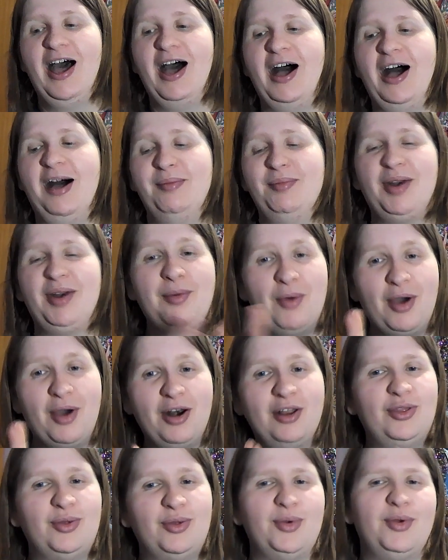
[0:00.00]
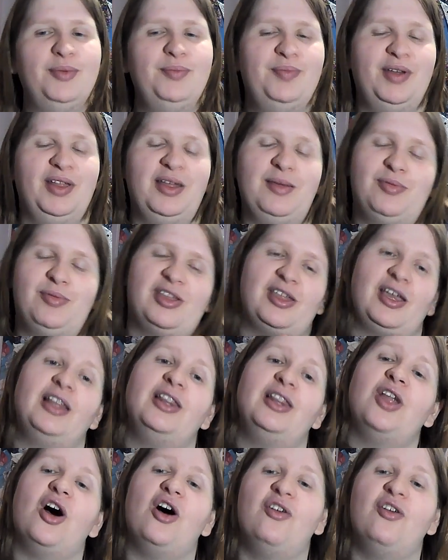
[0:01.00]
Um, but I wanted to throw in Billy because I
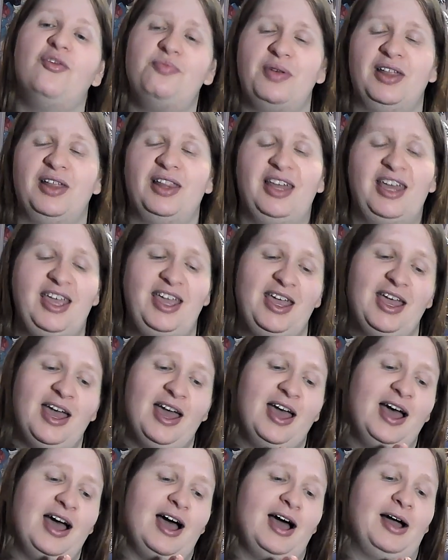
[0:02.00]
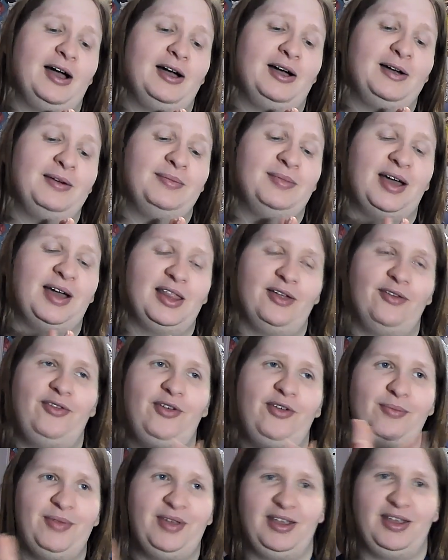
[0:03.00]
love Billy. Um, I love
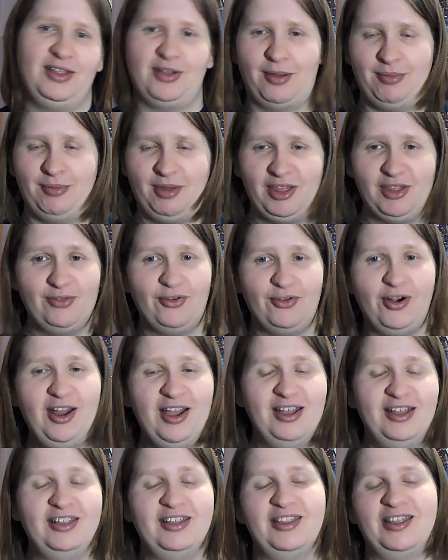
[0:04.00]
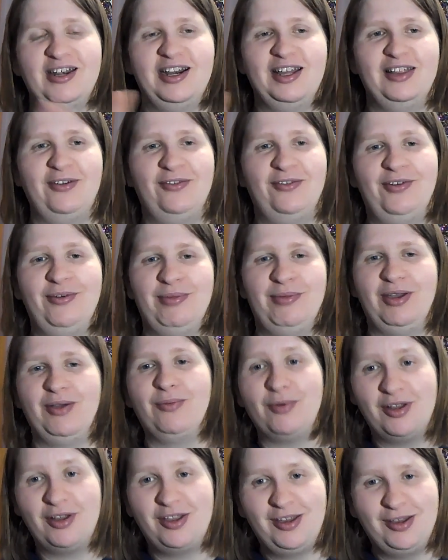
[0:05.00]
him being Nami's friend, and then I love him like
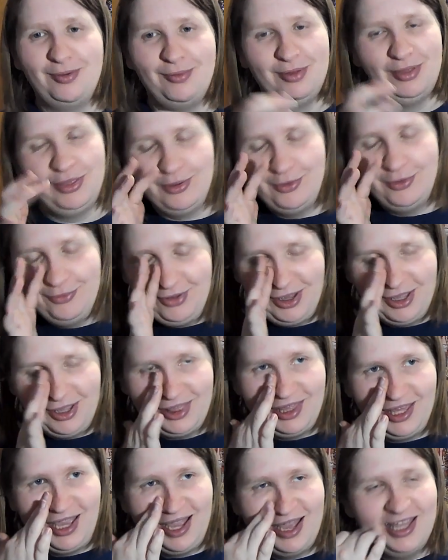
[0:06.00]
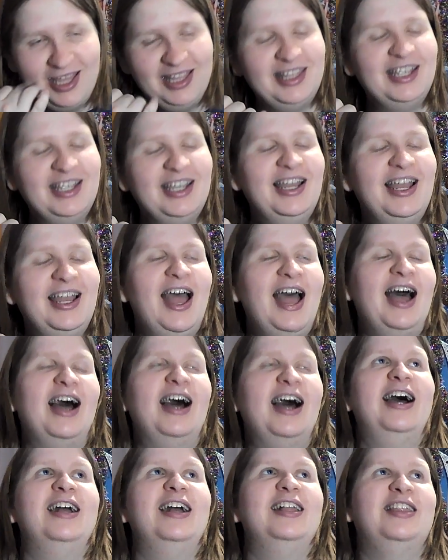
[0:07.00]
working with Luffy at the end
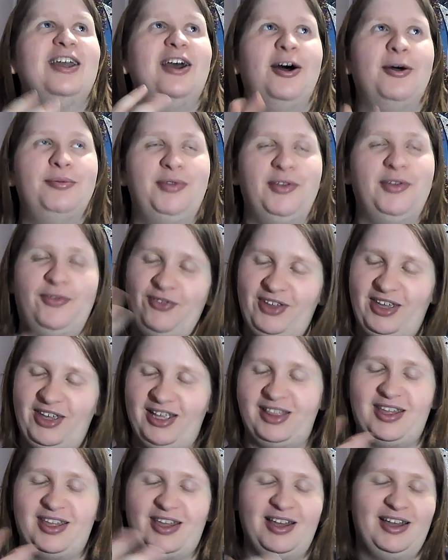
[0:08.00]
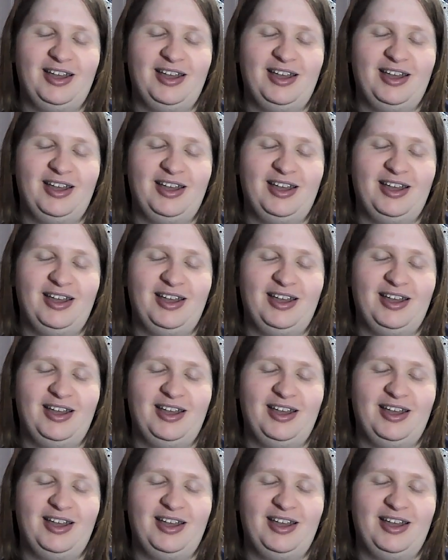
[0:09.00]
uh, to help defeat uh,